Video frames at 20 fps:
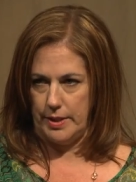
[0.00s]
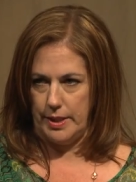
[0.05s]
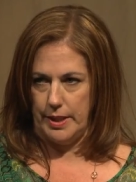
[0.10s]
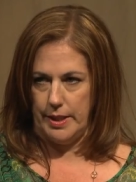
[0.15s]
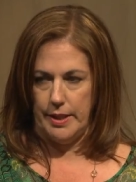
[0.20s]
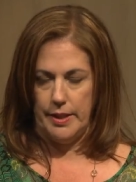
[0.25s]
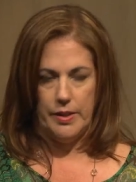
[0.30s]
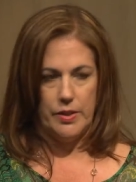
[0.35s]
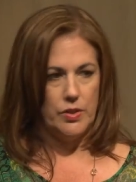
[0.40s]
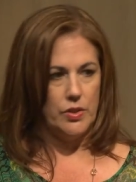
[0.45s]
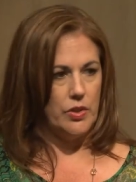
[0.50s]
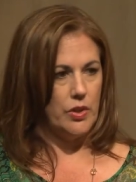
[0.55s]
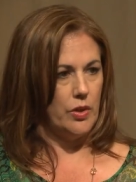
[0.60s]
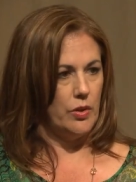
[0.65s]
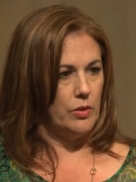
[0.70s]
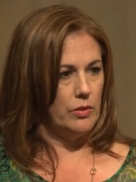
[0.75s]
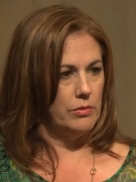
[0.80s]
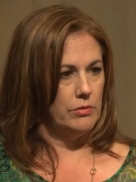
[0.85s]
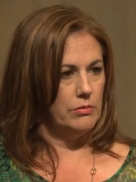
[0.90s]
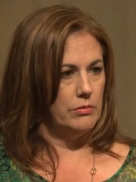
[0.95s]
Mm-hmm.
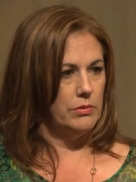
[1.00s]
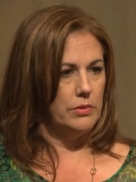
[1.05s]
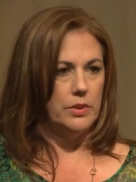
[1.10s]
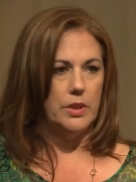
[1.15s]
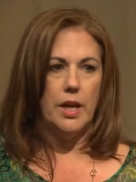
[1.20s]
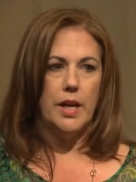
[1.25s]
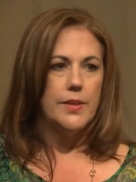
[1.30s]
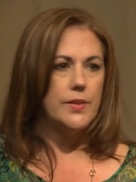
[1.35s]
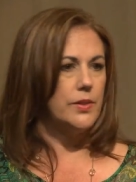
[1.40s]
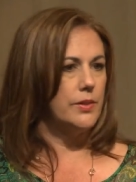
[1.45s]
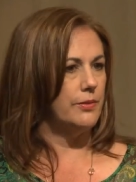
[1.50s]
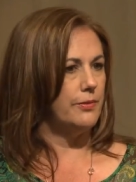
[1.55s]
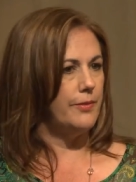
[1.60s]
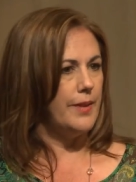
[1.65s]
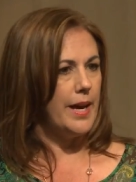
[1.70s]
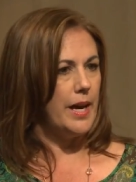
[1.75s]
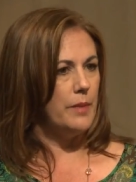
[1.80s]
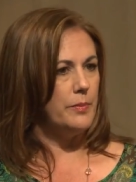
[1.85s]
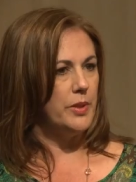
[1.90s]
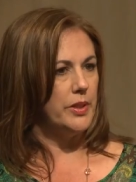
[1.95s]
So lots of
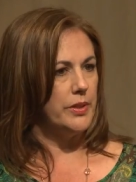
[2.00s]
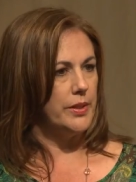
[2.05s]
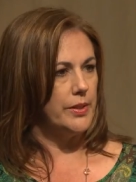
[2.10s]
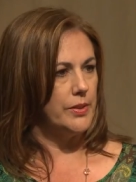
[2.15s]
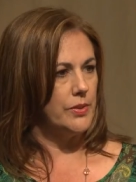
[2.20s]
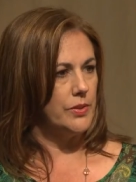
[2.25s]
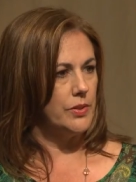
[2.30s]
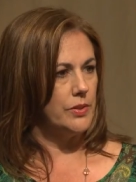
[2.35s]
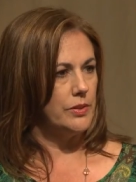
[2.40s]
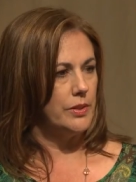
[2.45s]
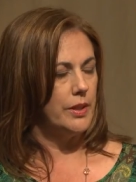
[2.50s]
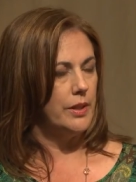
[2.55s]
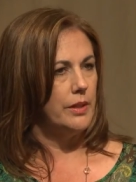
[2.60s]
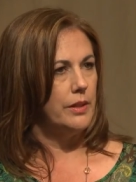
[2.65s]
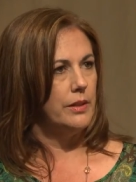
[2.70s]
fabulous.